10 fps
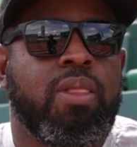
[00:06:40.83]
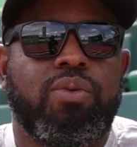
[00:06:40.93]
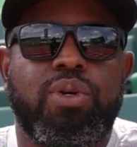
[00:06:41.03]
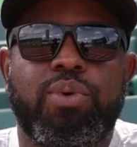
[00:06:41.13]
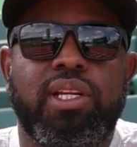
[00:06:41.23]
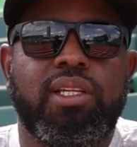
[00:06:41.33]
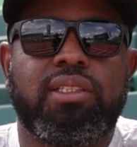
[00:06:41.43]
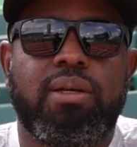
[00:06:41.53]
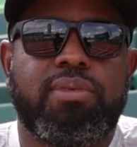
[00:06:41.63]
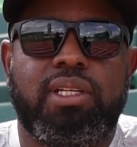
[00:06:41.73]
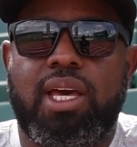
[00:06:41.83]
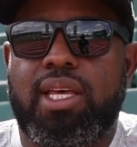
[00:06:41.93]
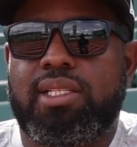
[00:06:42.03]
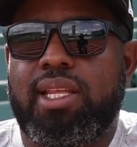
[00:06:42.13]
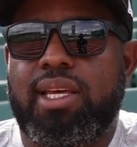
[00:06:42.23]
we really looked up to
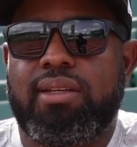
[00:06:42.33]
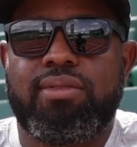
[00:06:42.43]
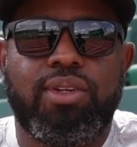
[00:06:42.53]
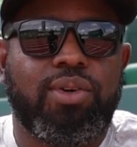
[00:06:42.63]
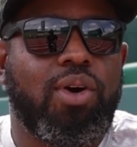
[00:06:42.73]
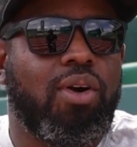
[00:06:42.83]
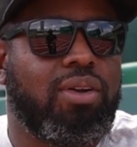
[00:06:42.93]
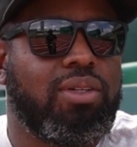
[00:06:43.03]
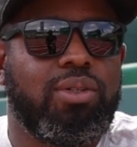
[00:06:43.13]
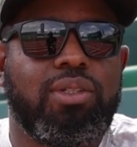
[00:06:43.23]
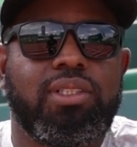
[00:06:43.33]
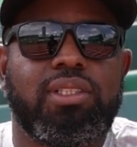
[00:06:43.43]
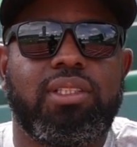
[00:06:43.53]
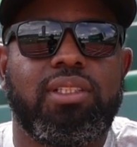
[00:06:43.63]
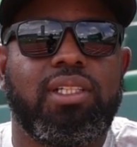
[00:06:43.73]
guys like you know Carl Lewis
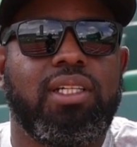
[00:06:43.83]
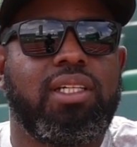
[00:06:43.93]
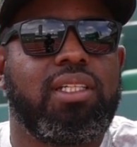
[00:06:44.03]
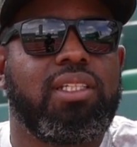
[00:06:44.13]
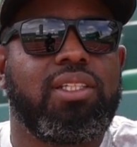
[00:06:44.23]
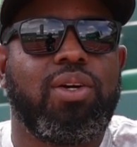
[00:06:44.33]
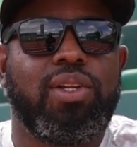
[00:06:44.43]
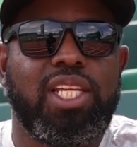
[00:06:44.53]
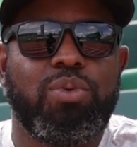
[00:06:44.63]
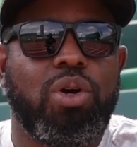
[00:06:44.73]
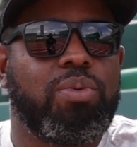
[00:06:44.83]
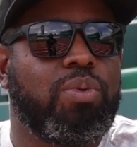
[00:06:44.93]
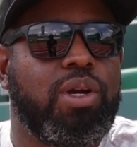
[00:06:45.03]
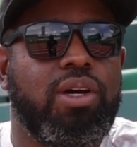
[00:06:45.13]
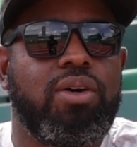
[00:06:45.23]
and uh, you know Lee
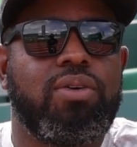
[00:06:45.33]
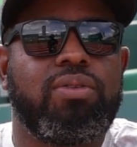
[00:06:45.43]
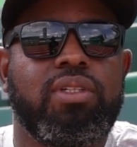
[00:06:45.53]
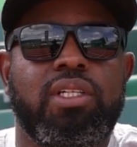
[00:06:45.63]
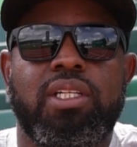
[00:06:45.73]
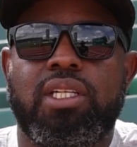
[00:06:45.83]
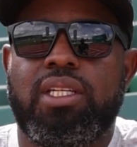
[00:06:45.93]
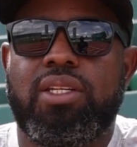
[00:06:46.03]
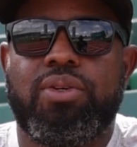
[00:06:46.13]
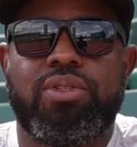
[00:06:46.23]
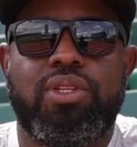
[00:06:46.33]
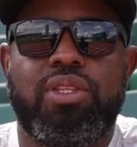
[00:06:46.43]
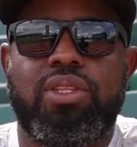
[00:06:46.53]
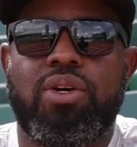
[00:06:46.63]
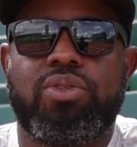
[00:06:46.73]
Burrell. Yeah. You know
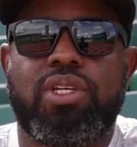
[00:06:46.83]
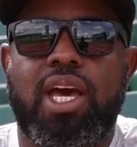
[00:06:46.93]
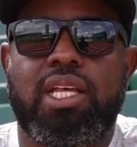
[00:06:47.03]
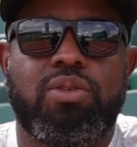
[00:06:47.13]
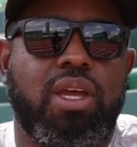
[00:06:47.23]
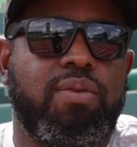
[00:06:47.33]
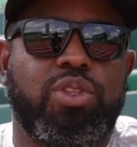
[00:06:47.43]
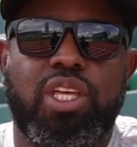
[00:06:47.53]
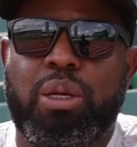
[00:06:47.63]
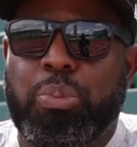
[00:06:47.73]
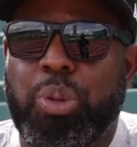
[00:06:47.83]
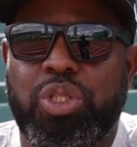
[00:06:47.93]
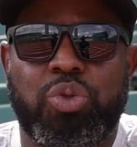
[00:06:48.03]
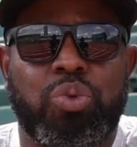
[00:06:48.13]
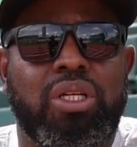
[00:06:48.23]
those guys are everything.
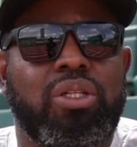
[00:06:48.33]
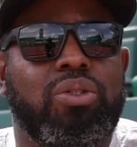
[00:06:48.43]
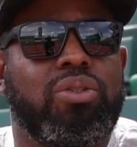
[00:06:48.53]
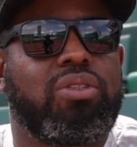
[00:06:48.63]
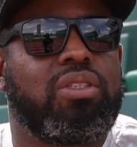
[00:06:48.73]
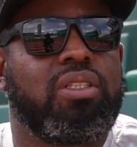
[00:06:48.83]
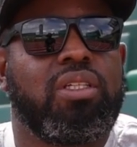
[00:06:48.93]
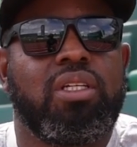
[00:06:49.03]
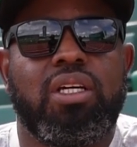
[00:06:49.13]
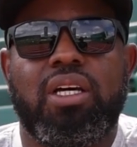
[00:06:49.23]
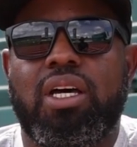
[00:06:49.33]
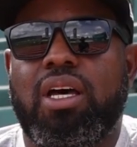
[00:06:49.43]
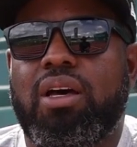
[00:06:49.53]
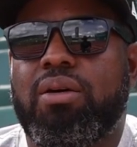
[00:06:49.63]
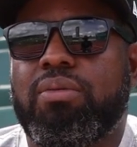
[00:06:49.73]
Butch Reynolds, yeah.
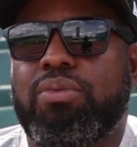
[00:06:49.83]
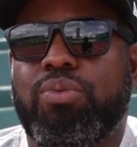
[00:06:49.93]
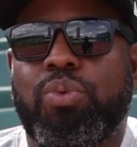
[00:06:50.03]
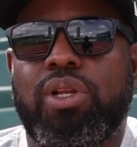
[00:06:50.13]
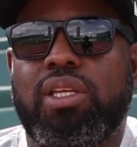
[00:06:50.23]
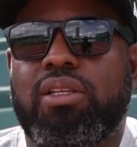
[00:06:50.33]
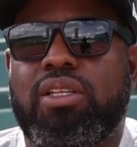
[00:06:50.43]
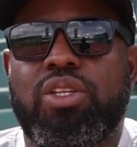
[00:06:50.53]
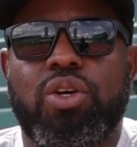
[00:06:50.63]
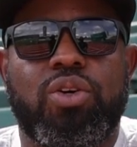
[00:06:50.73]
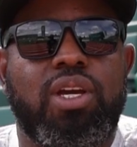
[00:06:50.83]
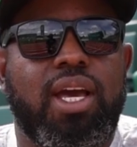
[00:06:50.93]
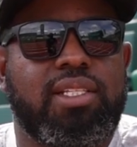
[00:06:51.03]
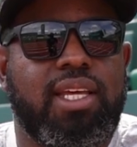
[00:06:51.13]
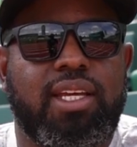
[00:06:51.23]
Um, really, you know,
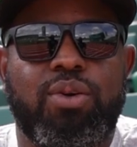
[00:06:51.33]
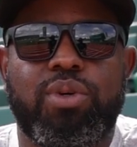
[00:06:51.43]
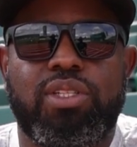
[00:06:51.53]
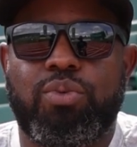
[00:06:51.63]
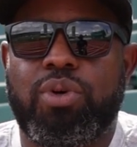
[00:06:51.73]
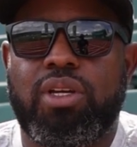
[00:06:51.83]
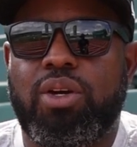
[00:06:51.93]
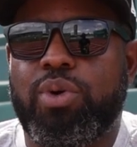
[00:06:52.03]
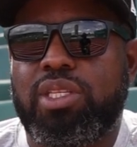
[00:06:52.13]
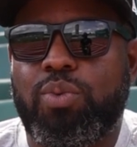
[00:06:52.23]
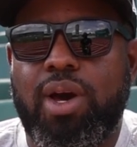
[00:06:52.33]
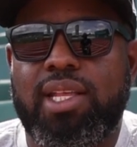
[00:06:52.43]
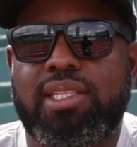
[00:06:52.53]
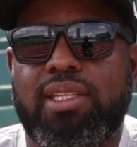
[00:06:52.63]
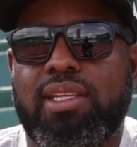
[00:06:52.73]
guys like Quincy, Quincy
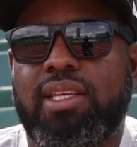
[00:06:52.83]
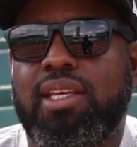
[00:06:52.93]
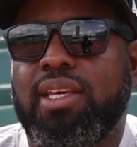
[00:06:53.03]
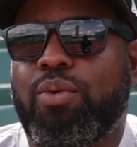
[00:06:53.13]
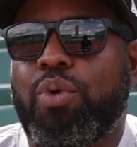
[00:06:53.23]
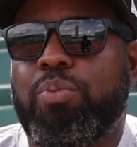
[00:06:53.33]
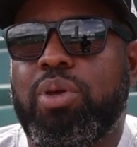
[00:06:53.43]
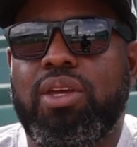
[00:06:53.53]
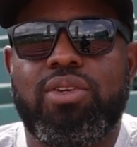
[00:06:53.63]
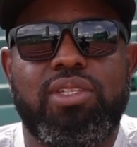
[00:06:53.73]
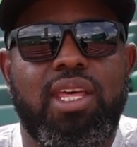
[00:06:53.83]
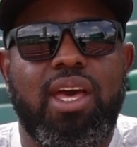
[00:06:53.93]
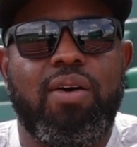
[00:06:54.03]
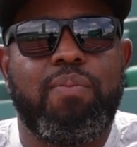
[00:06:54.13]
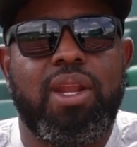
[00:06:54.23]
Watson, we're peers
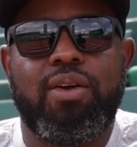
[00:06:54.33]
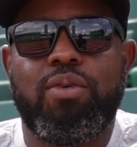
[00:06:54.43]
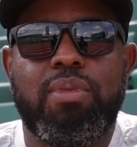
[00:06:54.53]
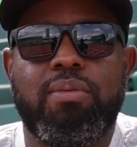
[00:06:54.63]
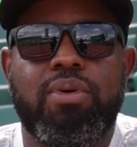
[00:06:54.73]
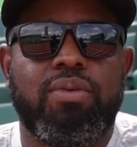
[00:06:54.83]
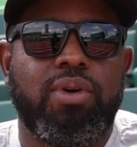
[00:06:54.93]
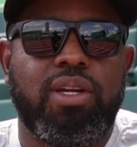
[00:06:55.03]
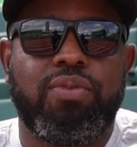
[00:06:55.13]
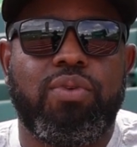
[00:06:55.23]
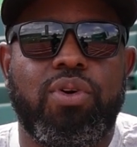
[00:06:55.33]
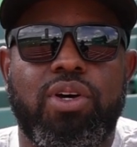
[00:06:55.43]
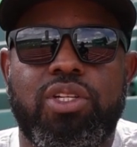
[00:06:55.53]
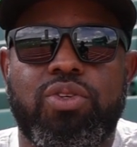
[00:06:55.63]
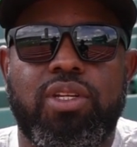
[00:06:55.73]
now, but I remember running the
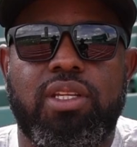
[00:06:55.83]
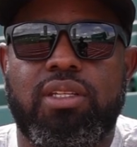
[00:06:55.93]
400 and,